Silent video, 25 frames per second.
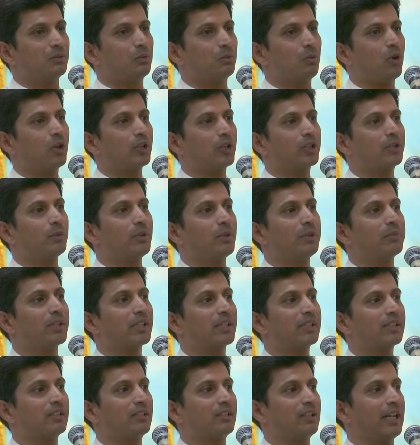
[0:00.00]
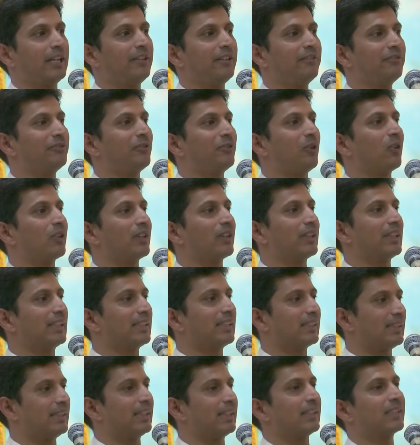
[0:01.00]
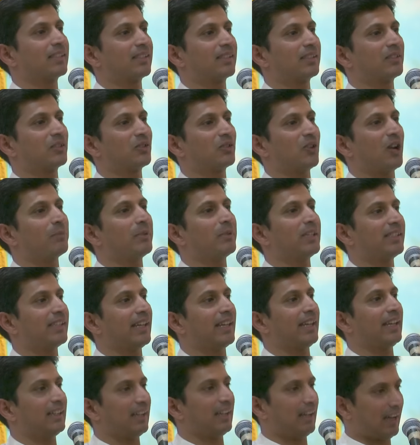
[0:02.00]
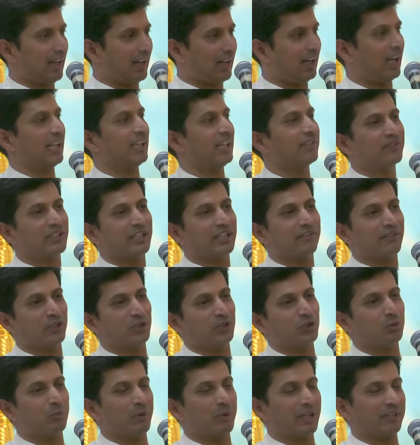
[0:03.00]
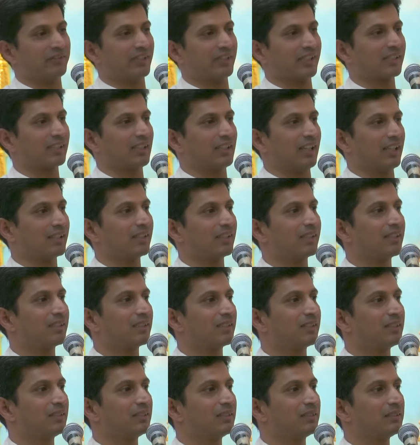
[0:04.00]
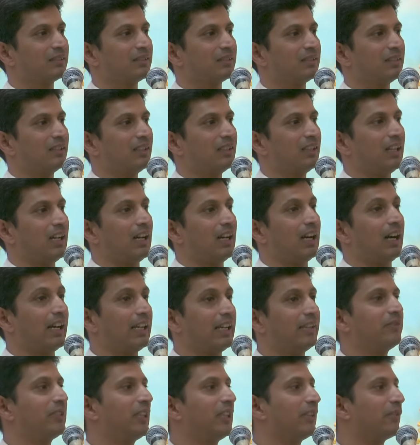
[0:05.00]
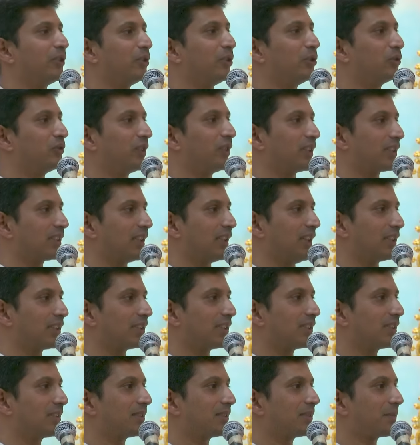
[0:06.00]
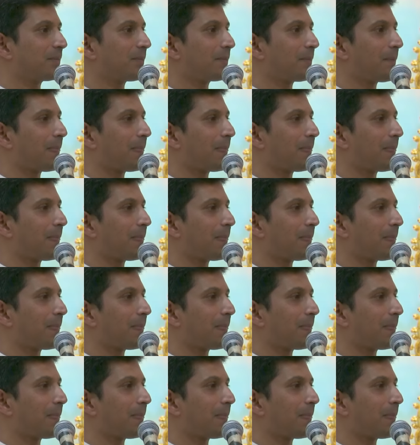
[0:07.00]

What we must strive for is this, Swami saying, I have given you my first class. I have given you first class.